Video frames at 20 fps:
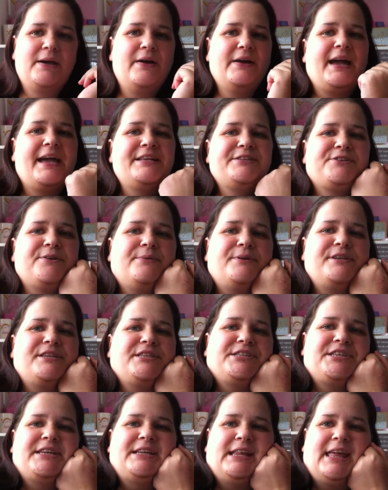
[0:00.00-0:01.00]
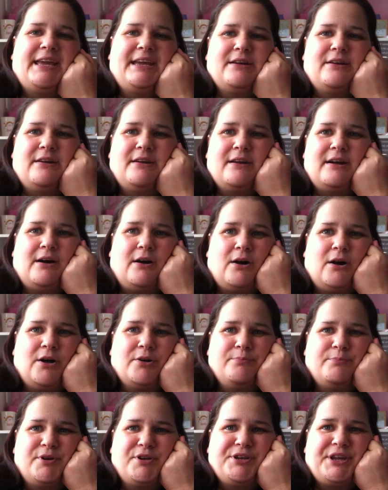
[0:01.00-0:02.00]
Okay, so I'm going to see you later
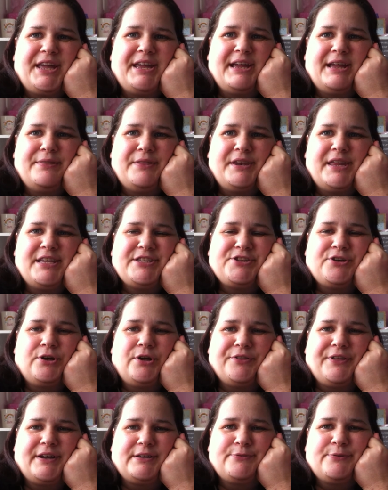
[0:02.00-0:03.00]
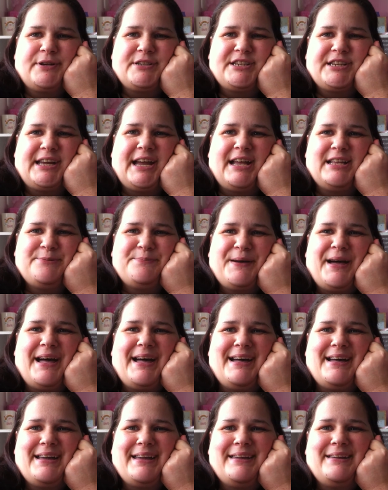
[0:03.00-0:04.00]
on Monday in the next haul. Thanks for watching, guys.
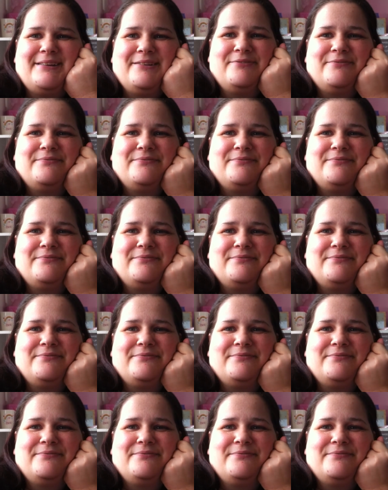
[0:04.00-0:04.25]
Bye.